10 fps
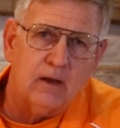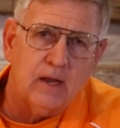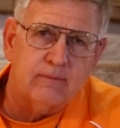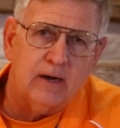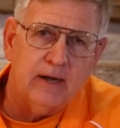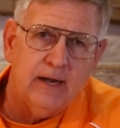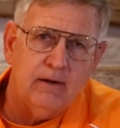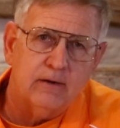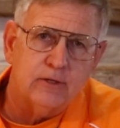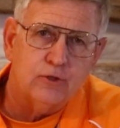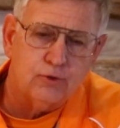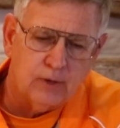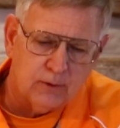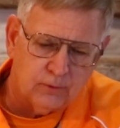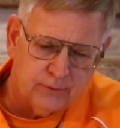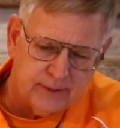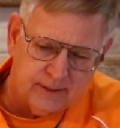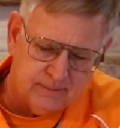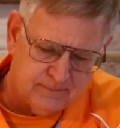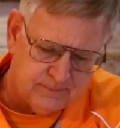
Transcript: and a lot of our heritage struggled there.